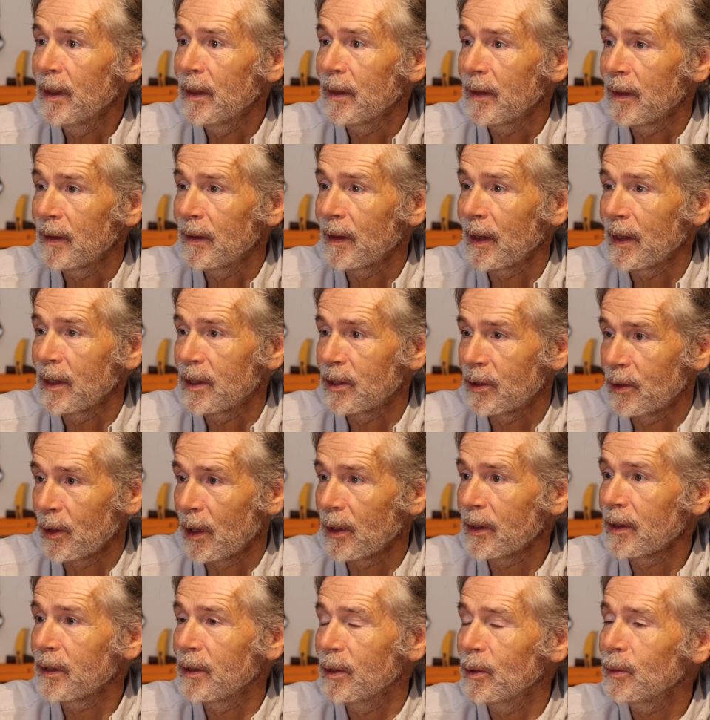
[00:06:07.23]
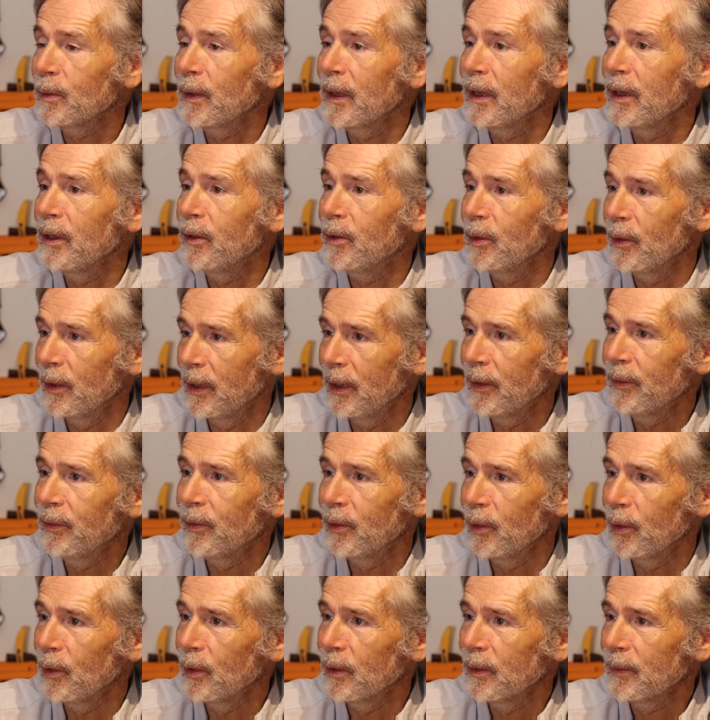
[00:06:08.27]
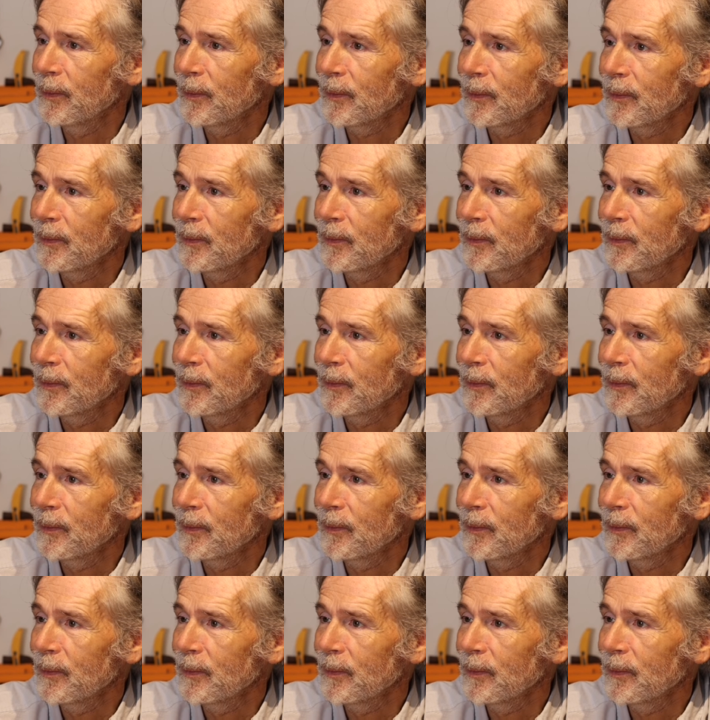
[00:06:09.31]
that I started already to give to you.